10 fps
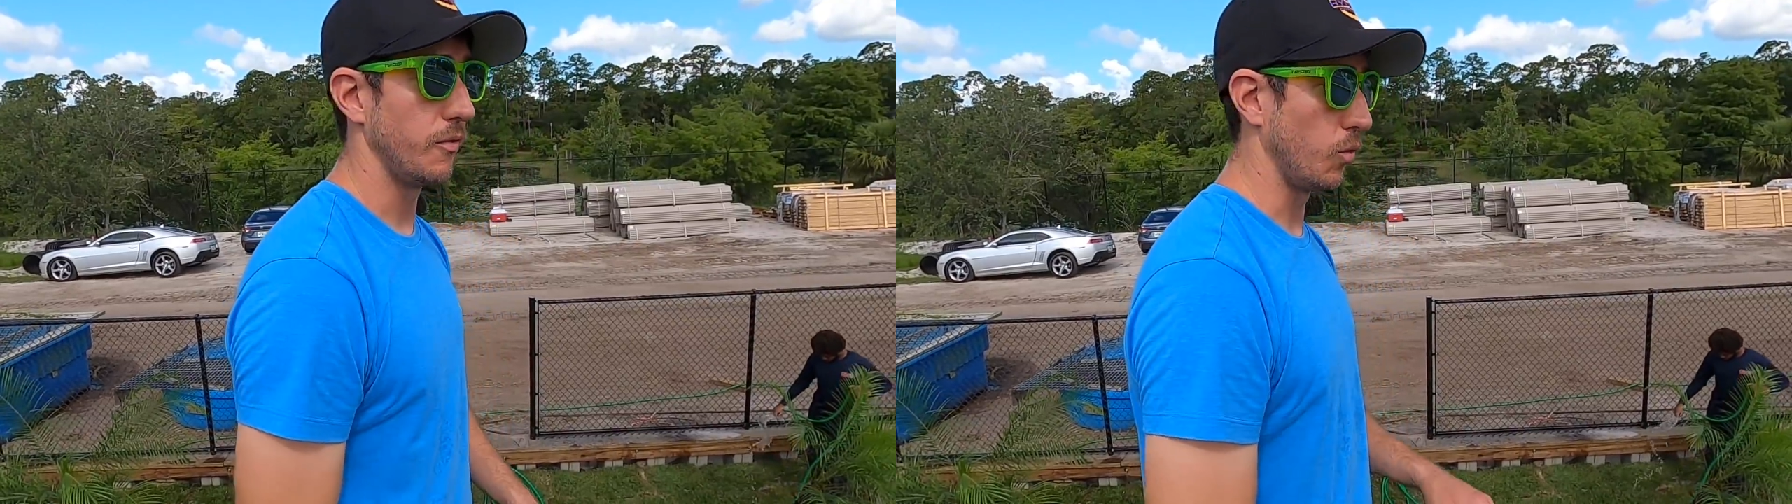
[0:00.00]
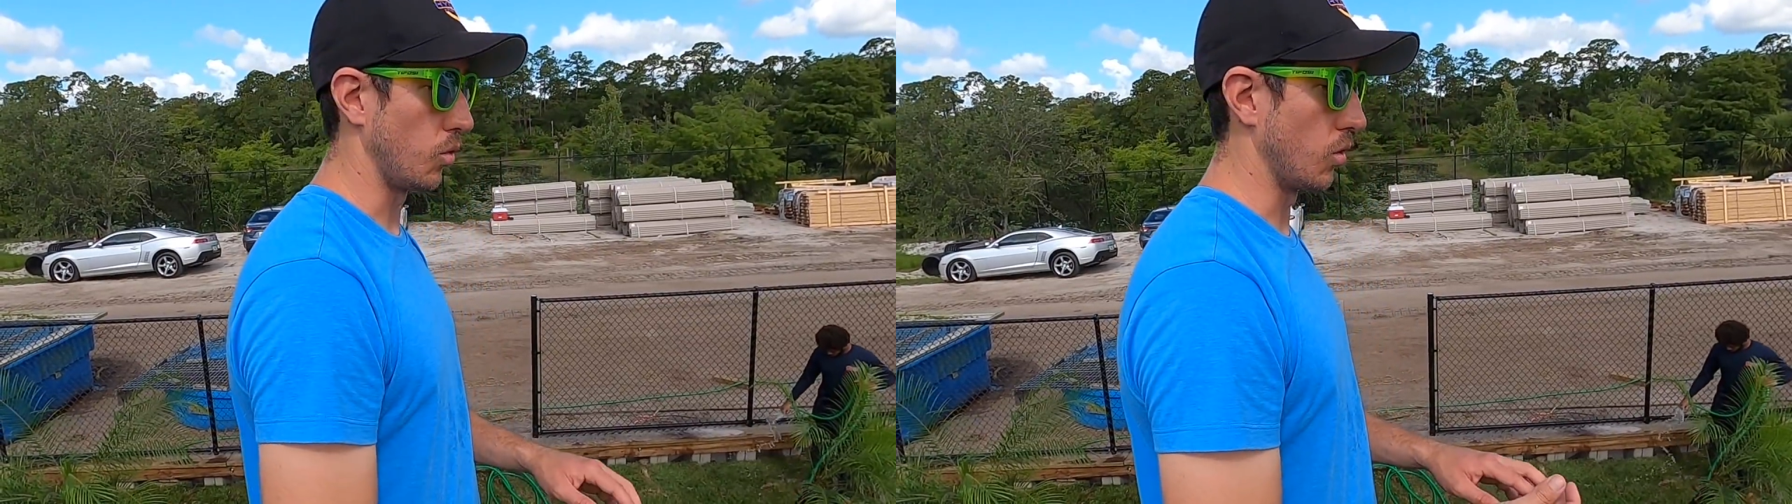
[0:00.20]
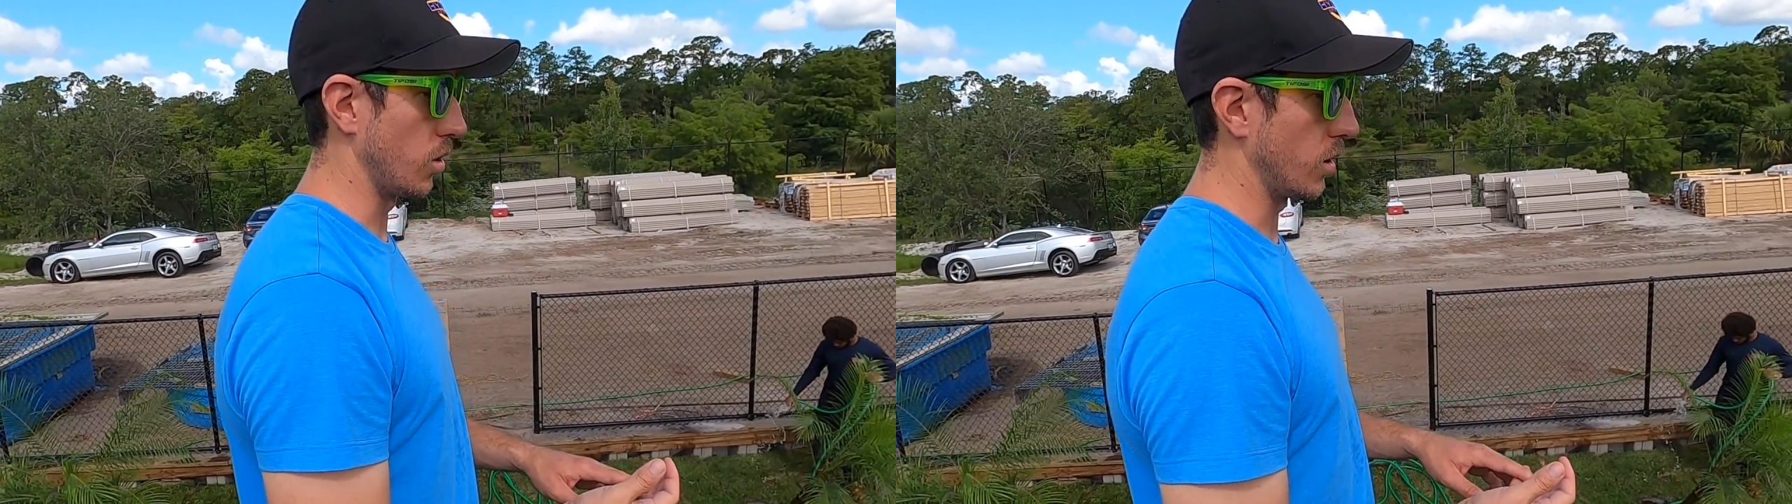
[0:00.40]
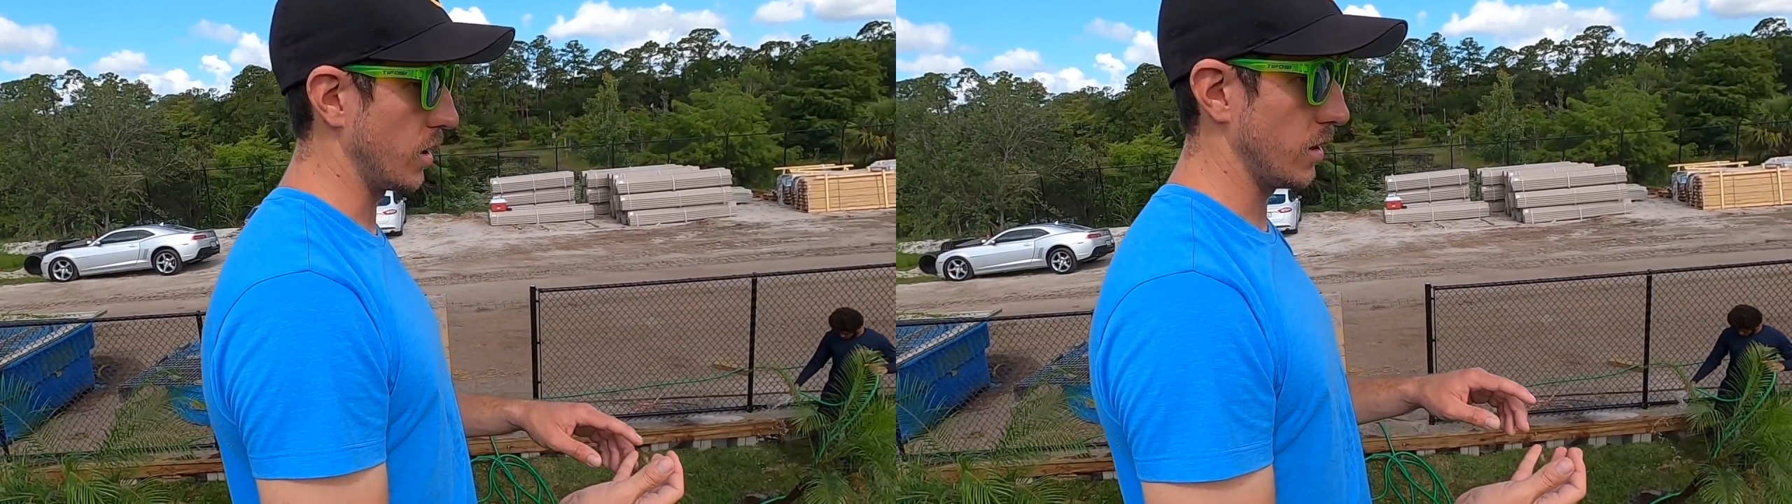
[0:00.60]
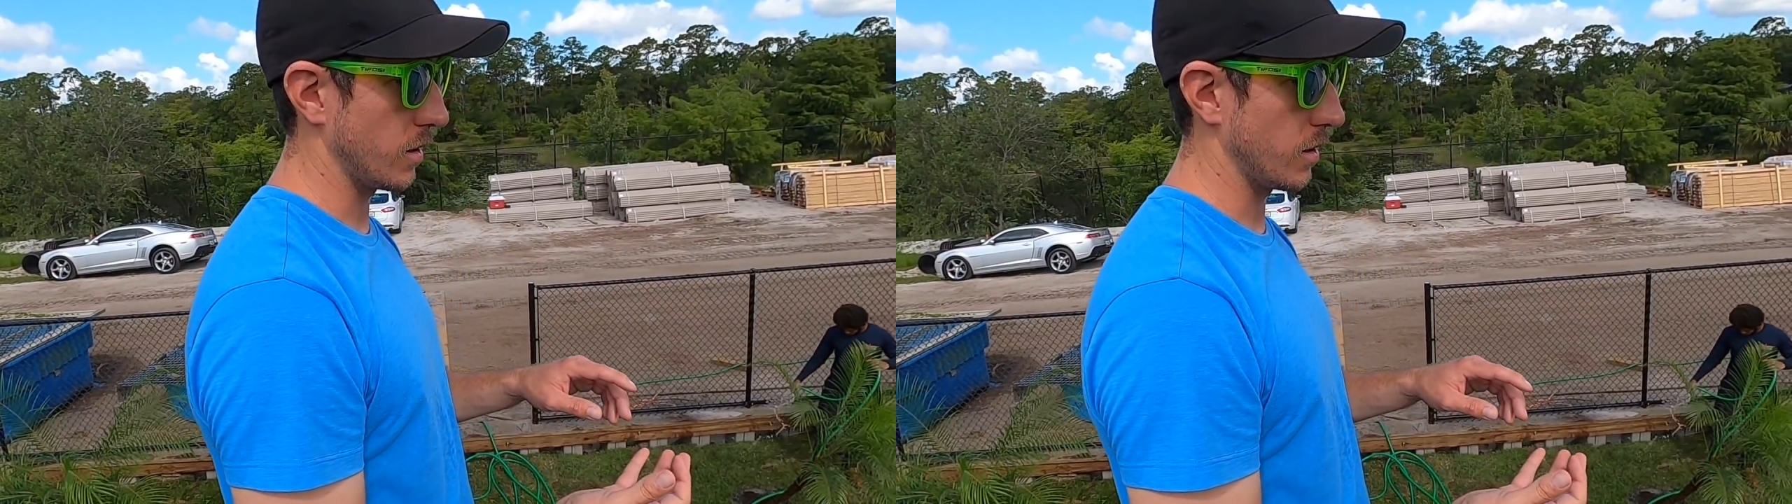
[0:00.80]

for